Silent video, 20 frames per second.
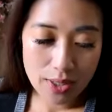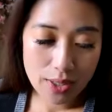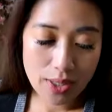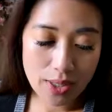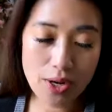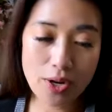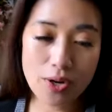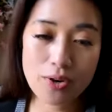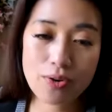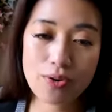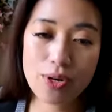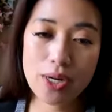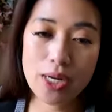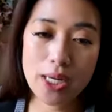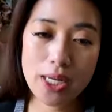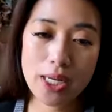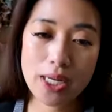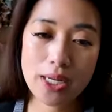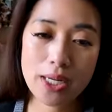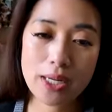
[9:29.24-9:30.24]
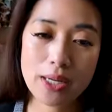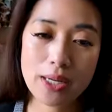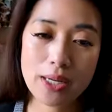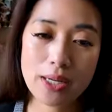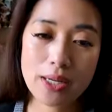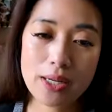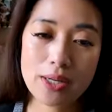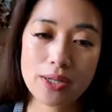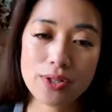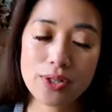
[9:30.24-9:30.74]
So
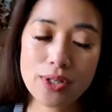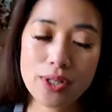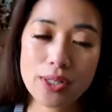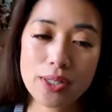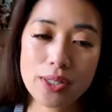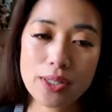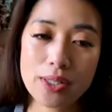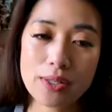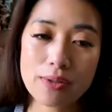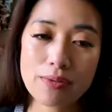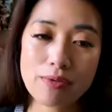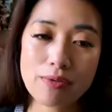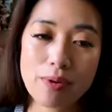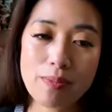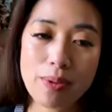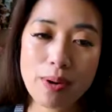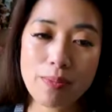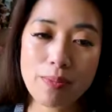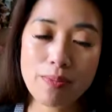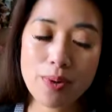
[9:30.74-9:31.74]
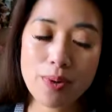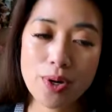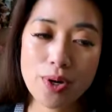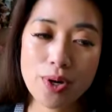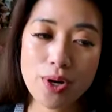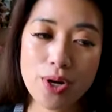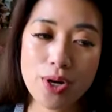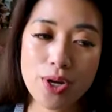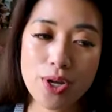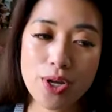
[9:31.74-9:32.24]
just
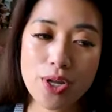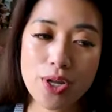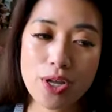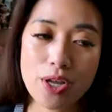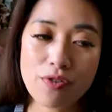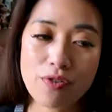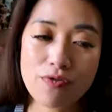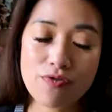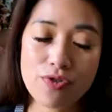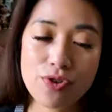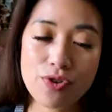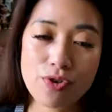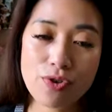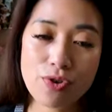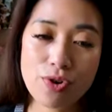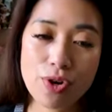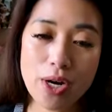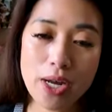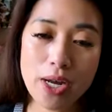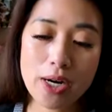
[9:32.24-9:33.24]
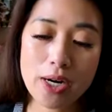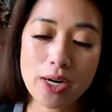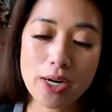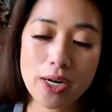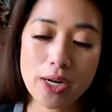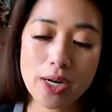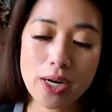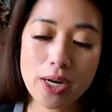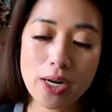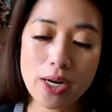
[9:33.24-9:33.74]
remember, if your
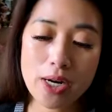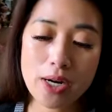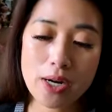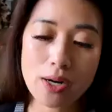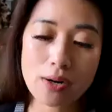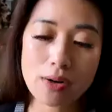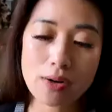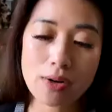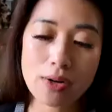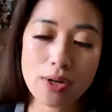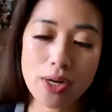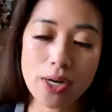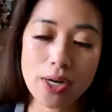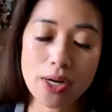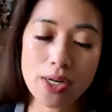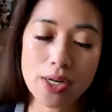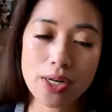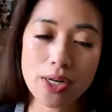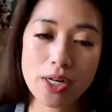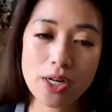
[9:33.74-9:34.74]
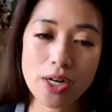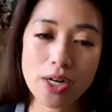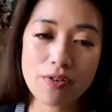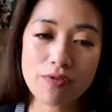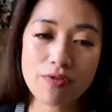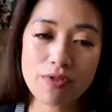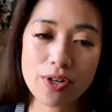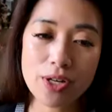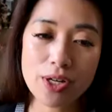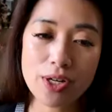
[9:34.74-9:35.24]
area or area
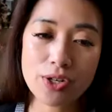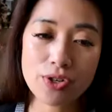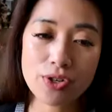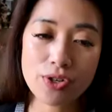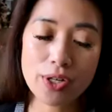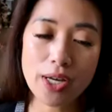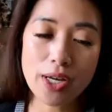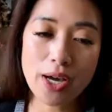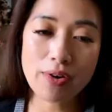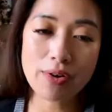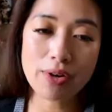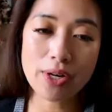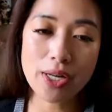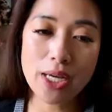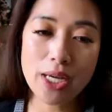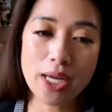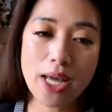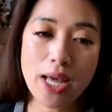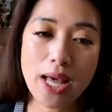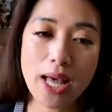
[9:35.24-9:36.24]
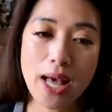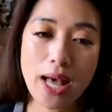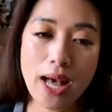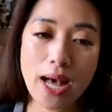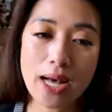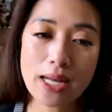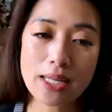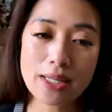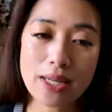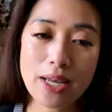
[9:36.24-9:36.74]
coverage or county
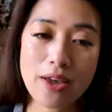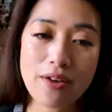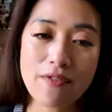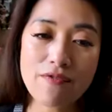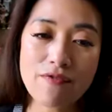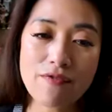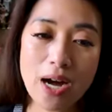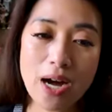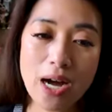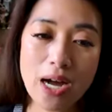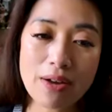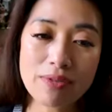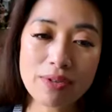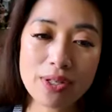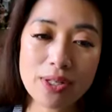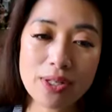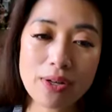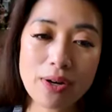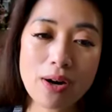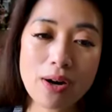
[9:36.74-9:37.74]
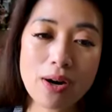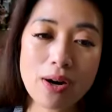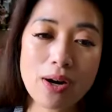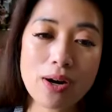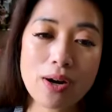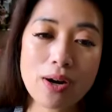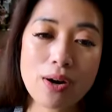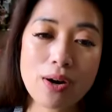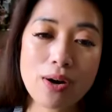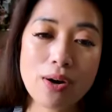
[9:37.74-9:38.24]
has a
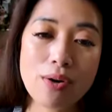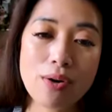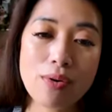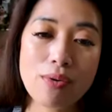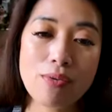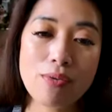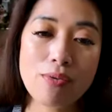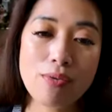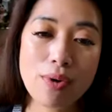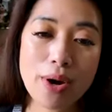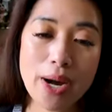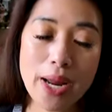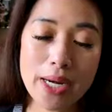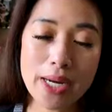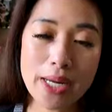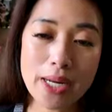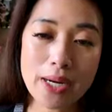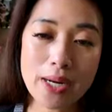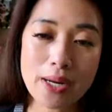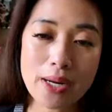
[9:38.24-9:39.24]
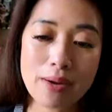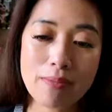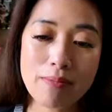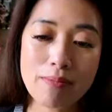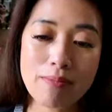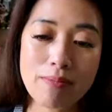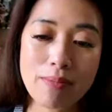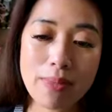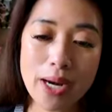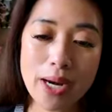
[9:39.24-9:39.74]
5-star rated
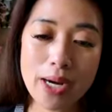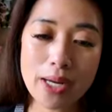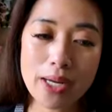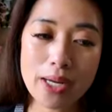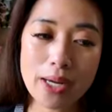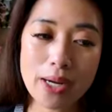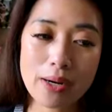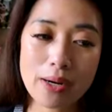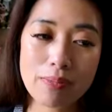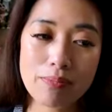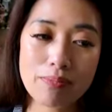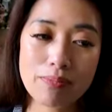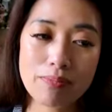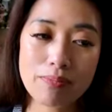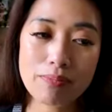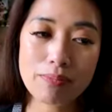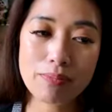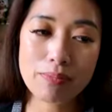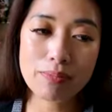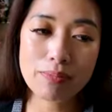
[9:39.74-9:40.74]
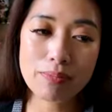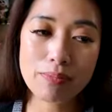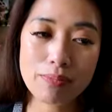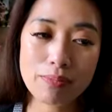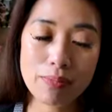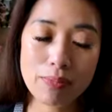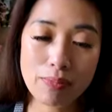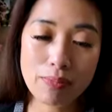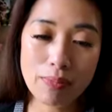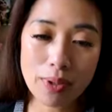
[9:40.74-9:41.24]
Medicare
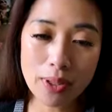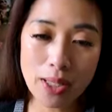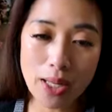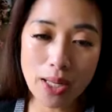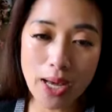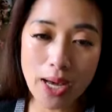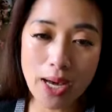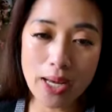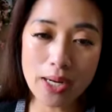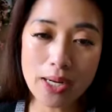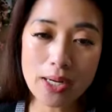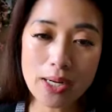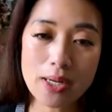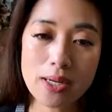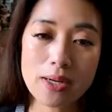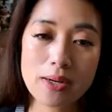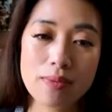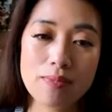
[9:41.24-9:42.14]
plan,